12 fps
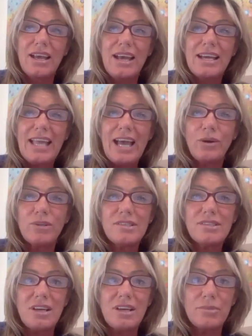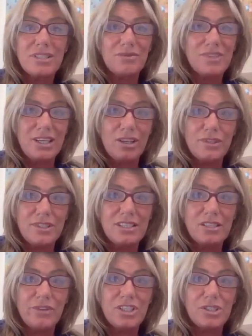countless numbers of selfless
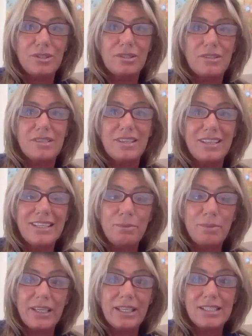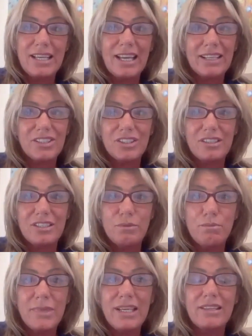individuals are leaping into action to
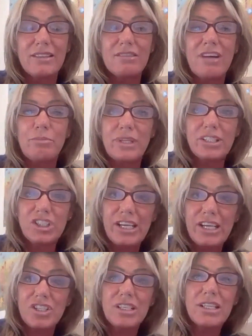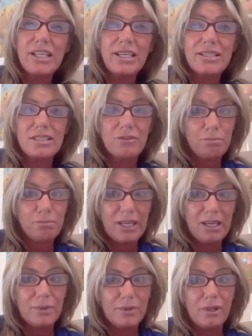meet the rapidly changing needs of
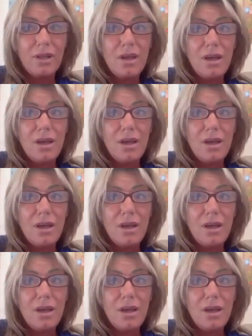people